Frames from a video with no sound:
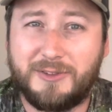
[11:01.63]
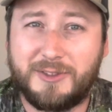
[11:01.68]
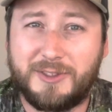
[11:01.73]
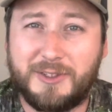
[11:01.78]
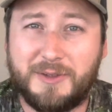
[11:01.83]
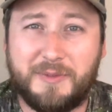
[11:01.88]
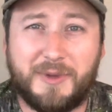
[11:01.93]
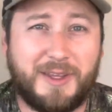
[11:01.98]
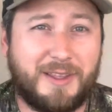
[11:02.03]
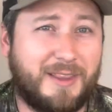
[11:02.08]
or
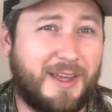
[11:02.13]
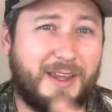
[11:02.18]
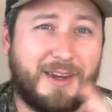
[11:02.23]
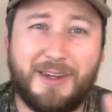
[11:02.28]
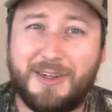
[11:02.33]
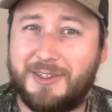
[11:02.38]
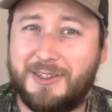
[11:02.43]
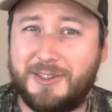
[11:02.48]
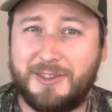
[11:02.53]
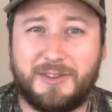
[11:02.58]
something like that, and
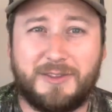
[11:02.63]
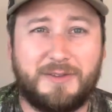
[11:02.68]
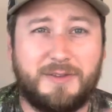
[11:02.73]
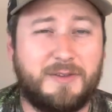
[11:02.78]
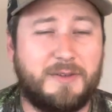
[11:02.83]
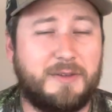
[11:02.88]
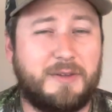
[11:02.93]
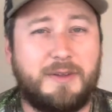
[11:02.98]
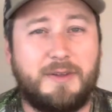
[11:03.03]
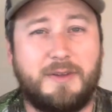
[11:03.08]
it just
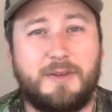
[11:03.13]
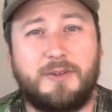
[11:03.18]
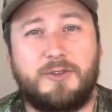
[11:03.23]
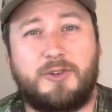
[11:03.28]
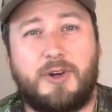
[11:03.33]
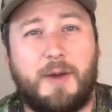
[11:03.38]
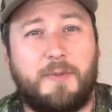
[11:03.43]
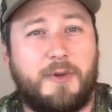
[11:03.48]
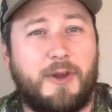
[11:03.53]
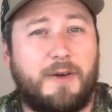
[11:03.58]

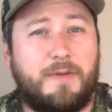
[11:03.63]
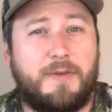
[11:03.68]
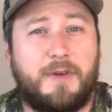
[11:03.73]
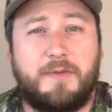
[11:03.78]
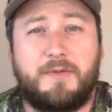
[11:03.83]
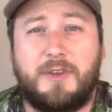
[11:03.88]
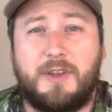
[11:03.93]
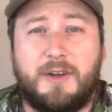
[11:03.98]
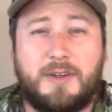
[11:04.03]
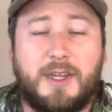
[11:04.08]
dropped off
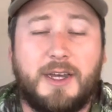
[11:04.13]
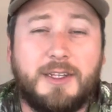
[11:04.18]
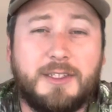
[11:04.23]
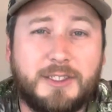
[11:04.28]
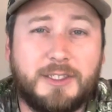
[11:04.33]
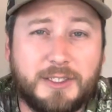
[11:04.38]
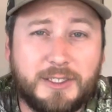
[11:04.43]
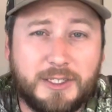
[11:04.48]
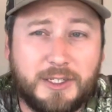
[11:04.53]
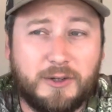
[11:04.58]
after there. Tons
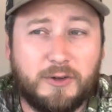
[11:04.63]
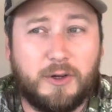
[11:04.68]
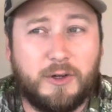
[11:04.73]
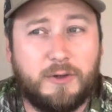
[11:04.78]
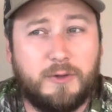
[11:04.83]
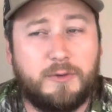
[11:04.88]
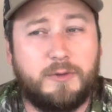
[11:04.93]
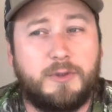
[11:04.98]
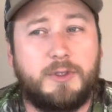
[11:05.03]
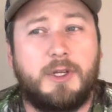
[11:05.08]
of
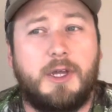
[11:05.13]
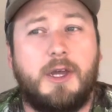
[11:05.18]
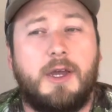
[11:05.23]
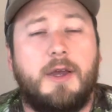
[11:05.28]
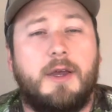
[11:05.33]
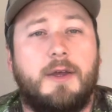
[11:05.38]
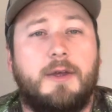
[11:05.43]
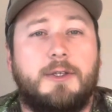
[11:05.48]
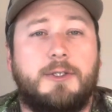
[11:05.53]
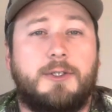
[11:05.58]
zeros.
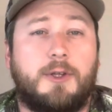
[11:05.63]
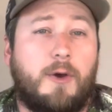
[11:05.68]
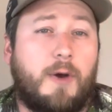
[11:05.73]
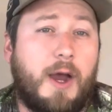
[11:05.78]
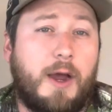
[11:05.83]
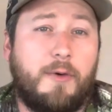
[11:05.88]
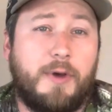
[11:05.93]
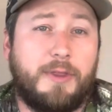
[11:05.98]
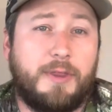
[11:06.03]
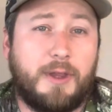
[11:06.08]
So I
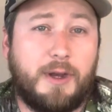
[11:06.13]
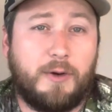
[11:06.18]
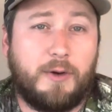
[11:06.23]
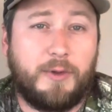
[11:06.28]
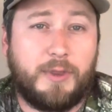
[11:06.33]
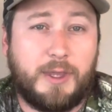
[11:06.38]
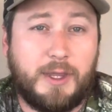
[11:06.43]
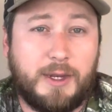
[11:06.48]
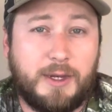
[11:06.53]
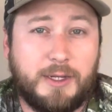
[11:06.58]
went there with
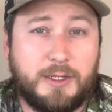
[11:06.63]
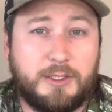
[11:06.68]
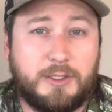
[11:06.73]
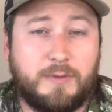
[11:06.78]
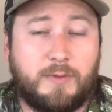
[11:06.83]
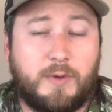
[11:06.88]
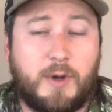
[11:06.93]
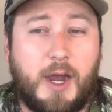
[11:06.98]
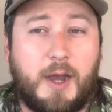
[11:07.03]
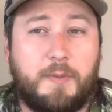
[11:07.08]
the intention
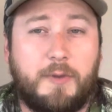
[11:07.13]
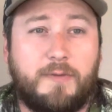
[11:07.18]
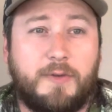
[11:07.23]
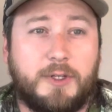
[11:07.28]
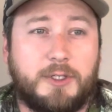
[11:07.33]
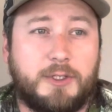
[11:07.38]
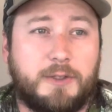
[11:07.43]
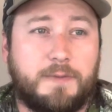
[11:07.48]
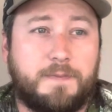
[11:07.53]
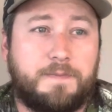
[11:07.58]
of crappie
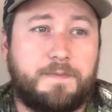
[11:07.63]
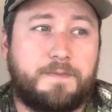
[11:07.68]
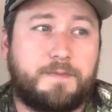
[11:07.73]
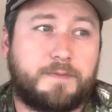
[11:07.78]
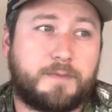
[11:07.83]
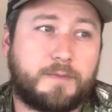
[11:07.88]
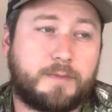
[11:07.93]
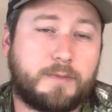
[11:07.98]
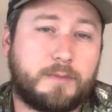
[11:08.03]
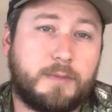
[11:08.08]
fishing,
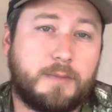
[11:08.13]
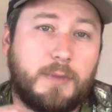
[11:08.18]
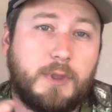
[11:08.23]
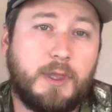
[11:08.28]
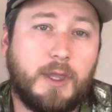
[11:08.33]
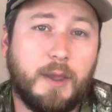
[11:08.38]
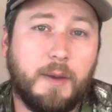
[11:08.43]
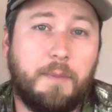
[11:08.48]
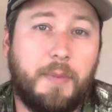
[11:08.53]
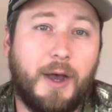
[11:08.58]

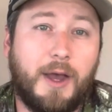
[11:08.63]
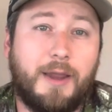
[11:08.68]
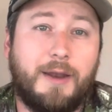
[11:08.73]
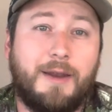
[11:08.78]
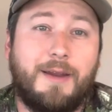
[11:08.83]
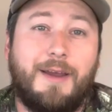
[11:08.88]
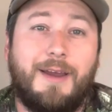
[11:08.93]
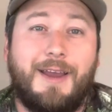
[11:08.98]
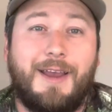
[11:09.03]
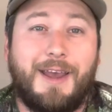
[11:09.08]
but
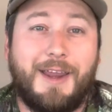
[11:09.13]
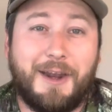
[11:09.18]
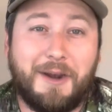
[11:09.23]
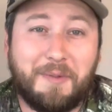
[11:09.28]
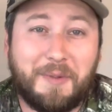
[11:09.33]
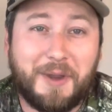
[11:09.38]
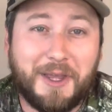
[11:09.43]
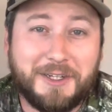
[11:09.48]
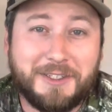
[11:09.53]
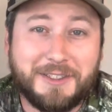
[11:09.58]
ended up
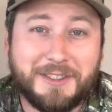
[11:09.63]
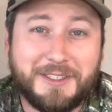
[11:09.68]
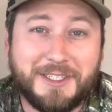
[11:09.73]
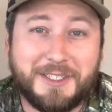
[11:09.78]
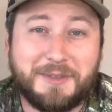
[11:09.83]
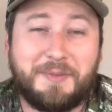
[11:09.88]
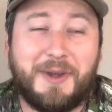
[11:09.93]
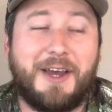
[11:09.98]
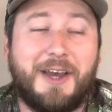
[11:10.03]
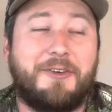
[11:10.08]
catching a
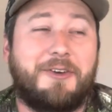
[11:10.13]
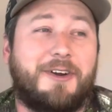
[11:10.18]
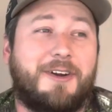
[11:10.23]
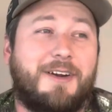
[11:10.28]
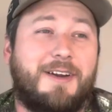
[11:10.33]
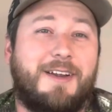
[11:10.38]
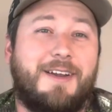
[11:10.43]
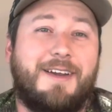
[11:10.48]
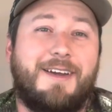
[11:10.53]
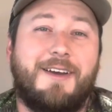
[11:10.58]
6-pounder
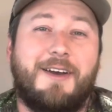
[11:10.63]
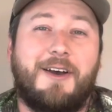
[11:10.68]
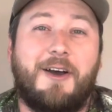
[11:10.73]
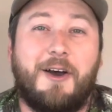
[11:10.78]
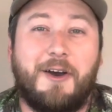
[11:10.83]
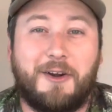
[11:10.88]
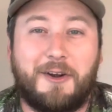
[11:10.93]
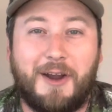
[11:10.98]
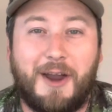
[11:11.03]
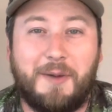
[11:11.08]
on
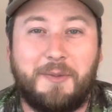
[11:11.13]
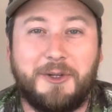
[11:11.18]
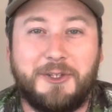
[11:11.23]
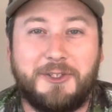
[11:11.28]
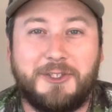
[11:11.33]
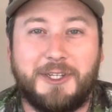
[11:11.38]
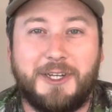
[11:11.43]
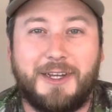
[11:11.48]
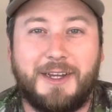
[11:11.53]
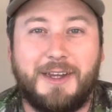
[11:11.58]
a crappie
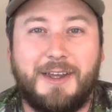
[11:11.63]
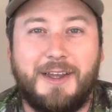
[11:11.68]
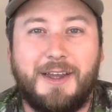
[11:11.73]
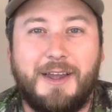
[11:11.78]
jig,